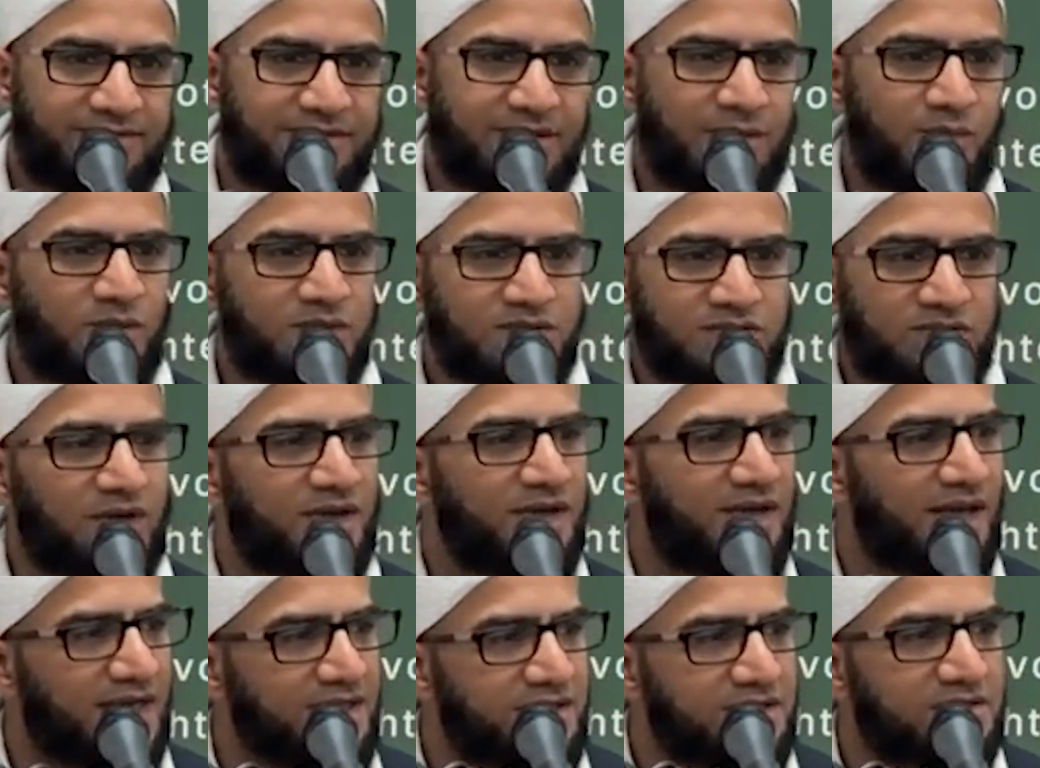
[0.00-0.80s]
If
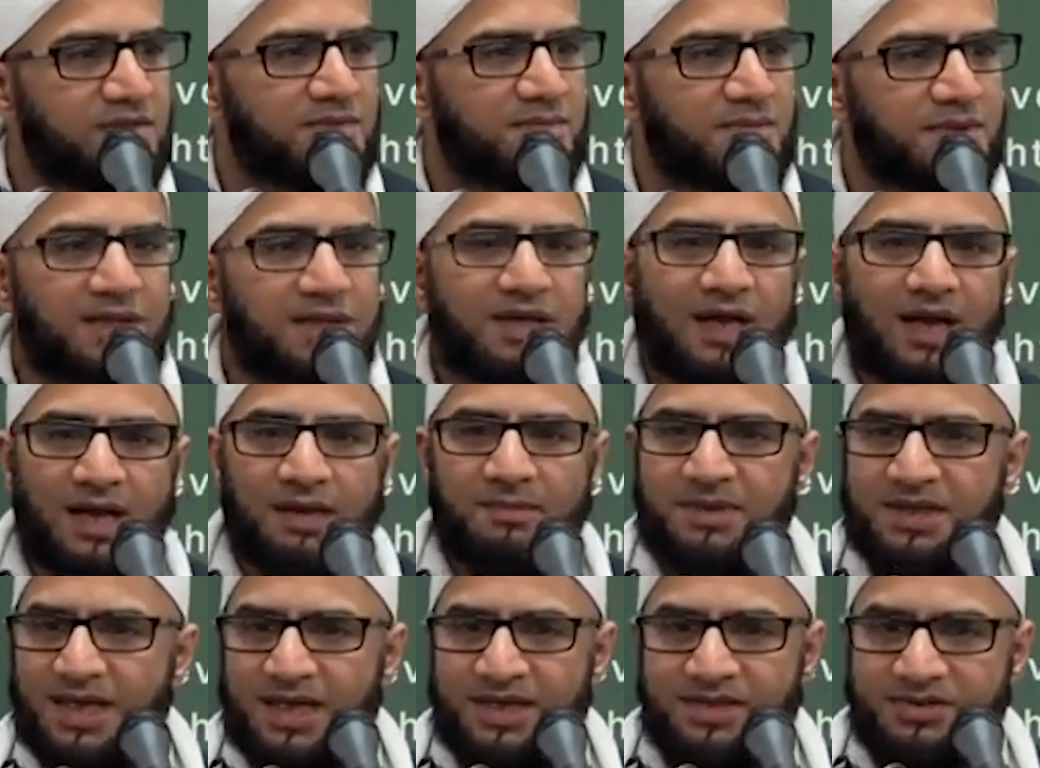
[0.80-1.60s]
someone's not nice to
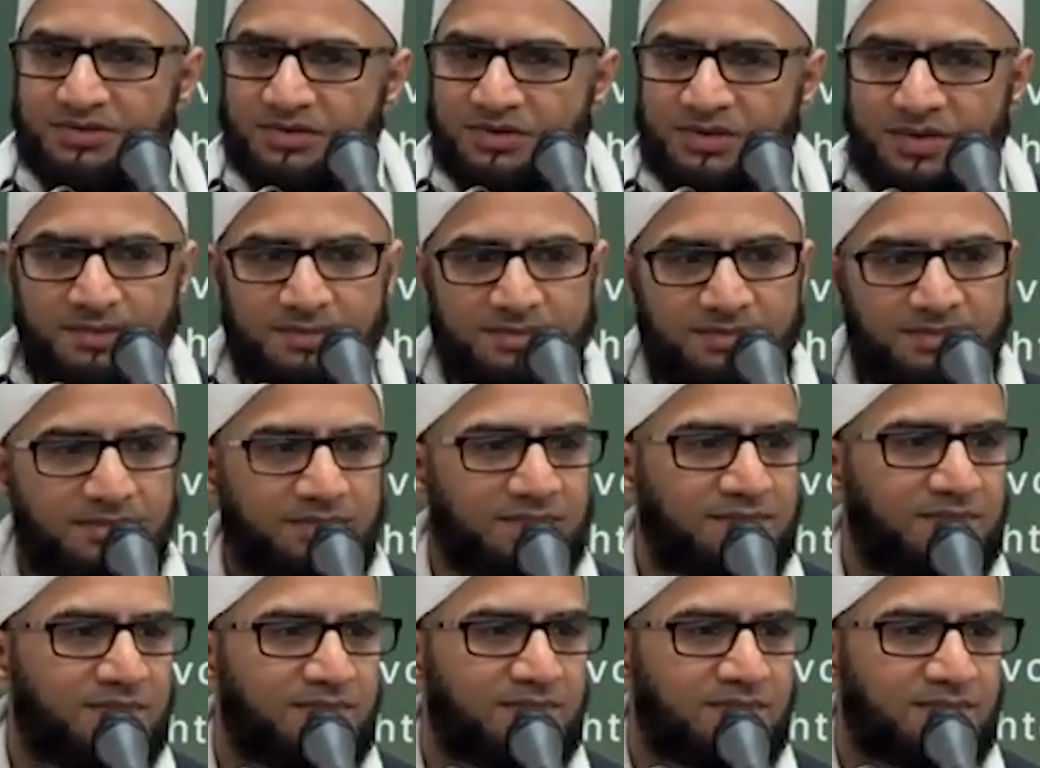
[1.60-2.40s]
me, I'll be nice to
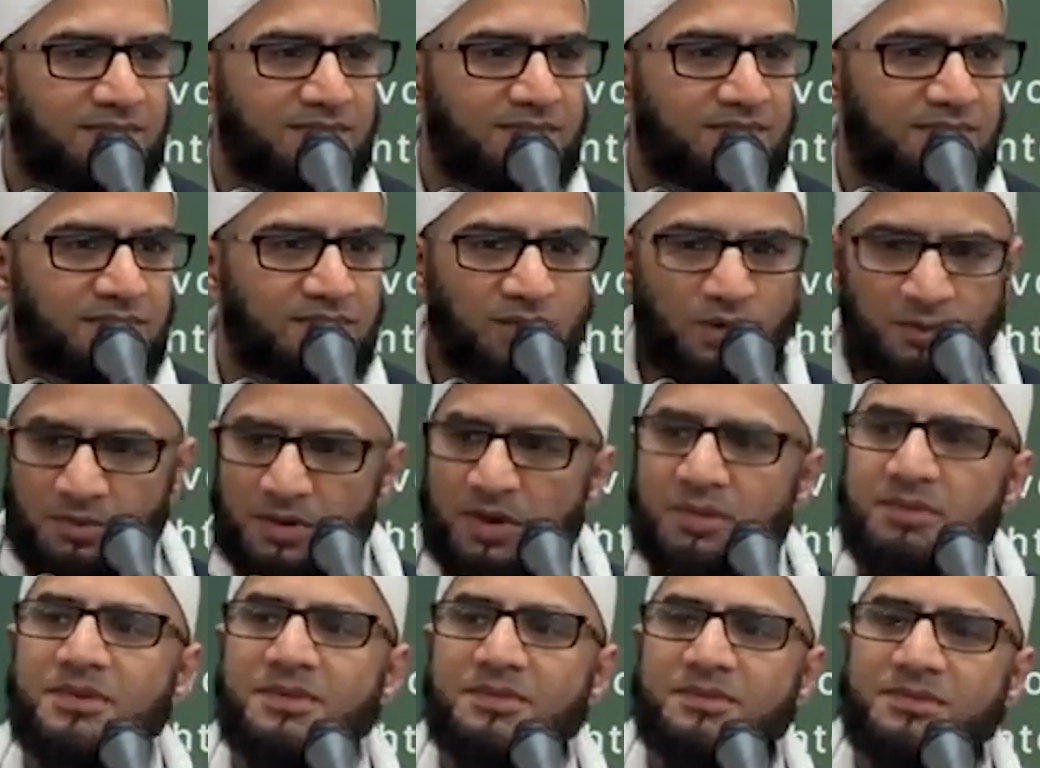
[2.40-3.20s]
them.
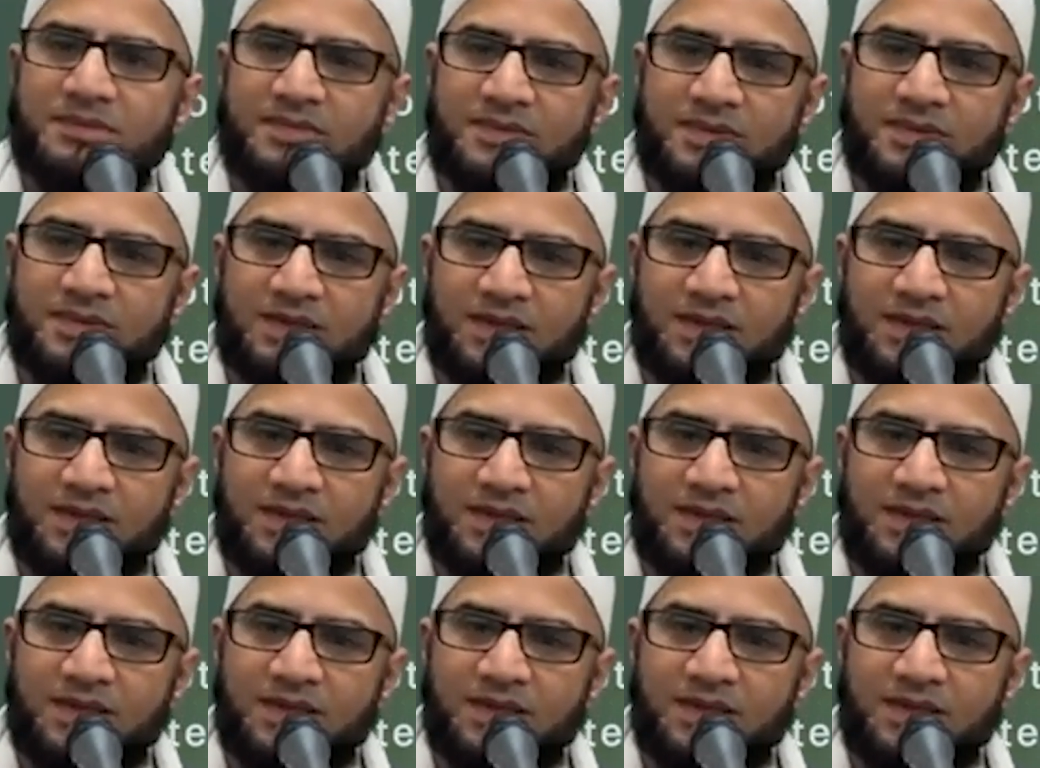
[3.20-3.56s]
No problem.